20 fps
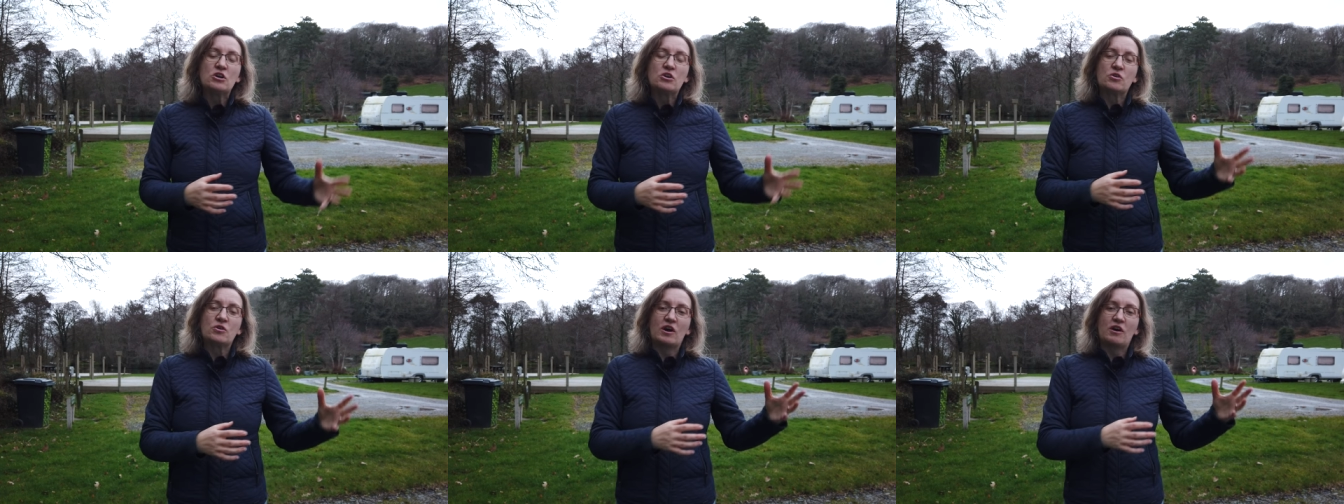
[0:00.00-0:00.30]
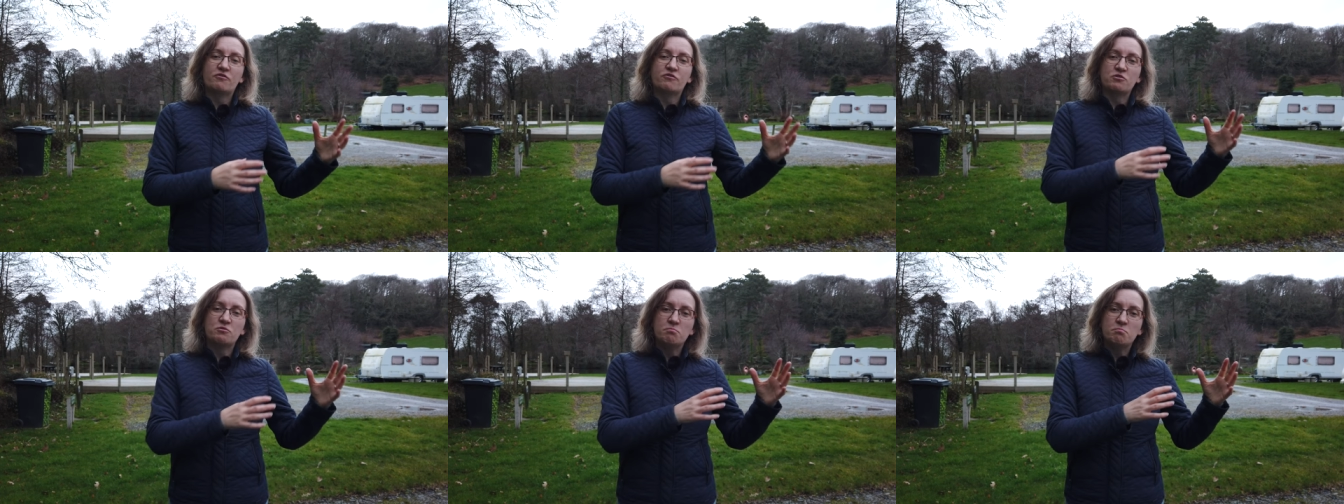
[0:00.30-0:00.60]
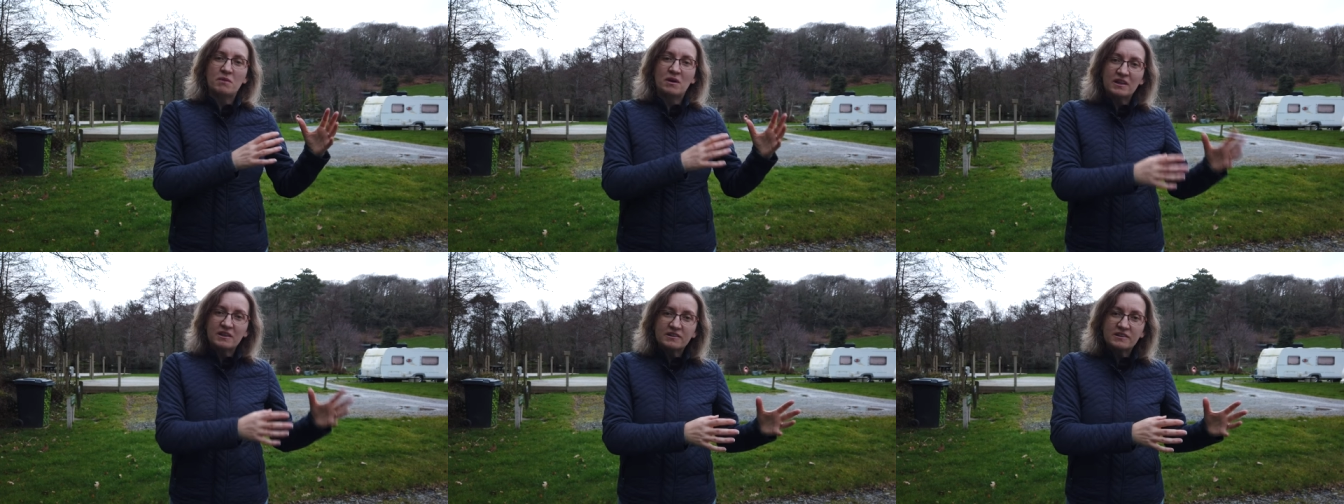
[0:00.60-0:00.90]
you have to
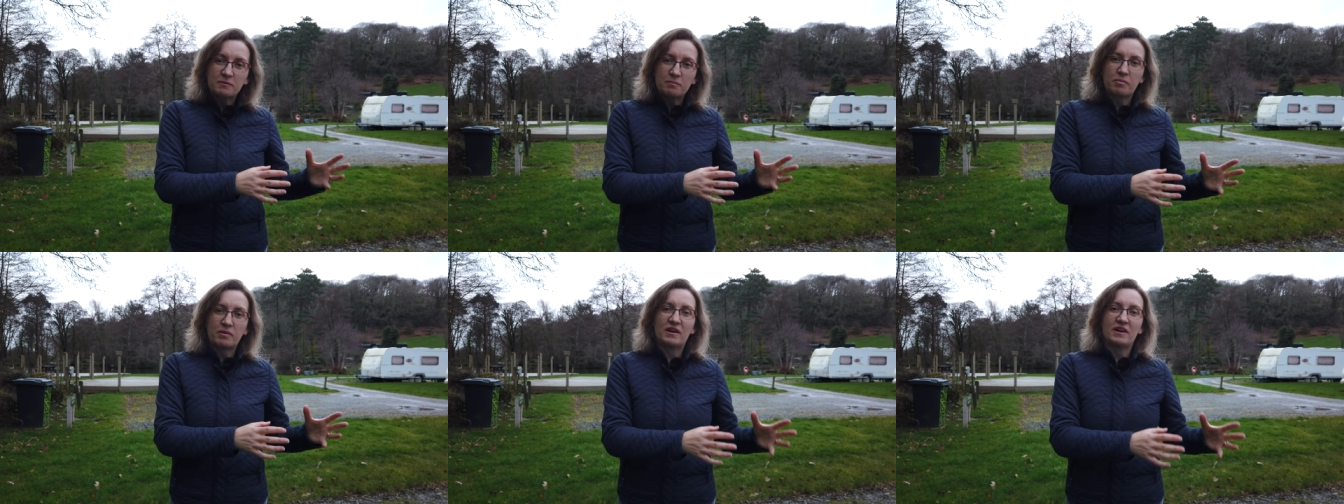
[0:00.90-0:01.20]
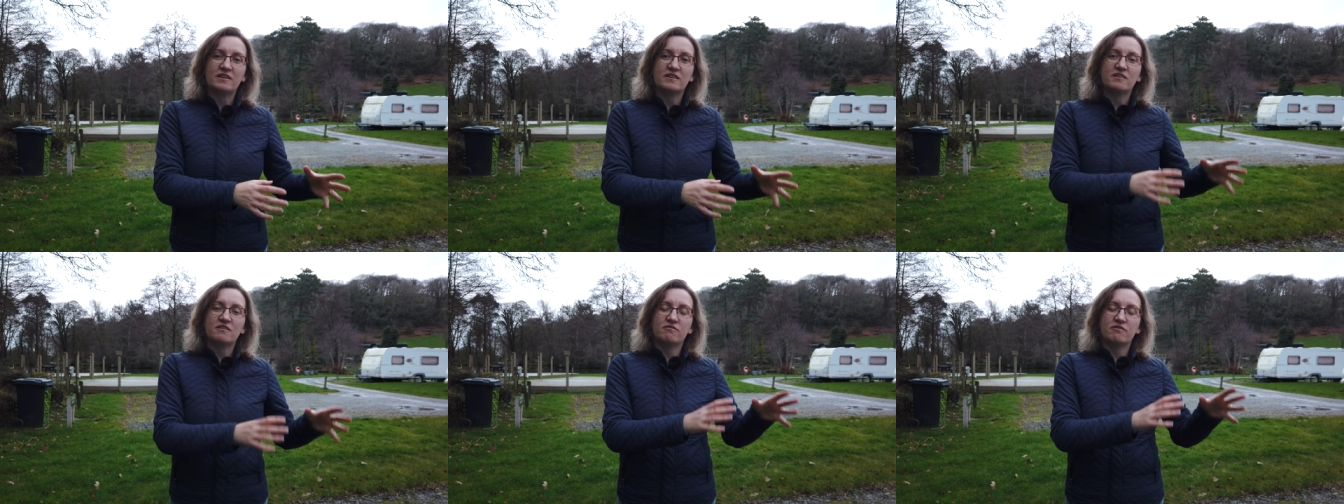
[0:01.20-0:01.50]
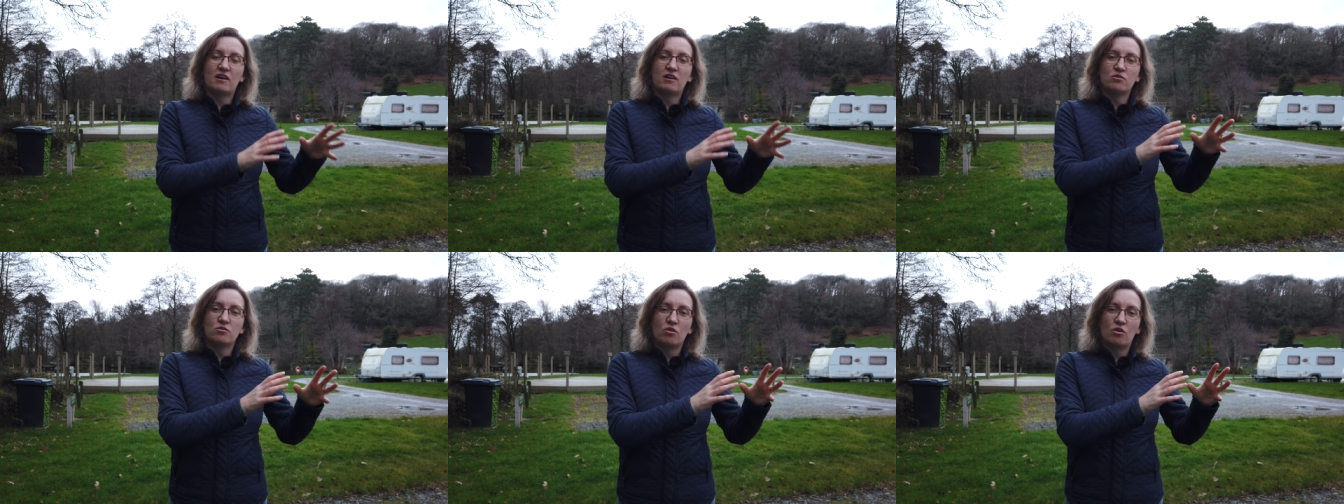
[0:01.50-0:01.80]
multiply the
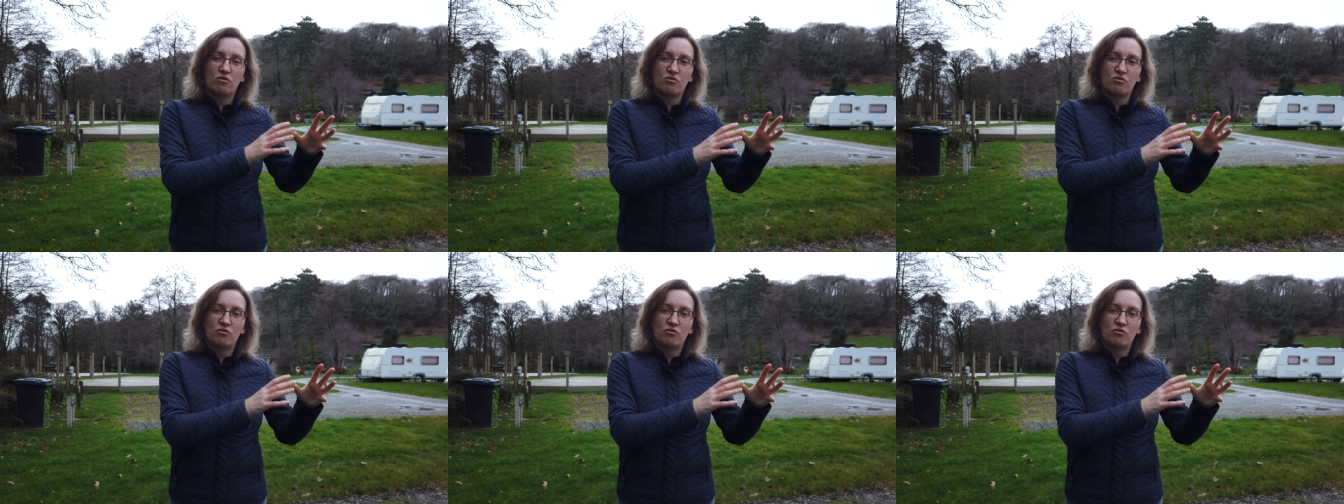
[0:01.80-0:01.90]
value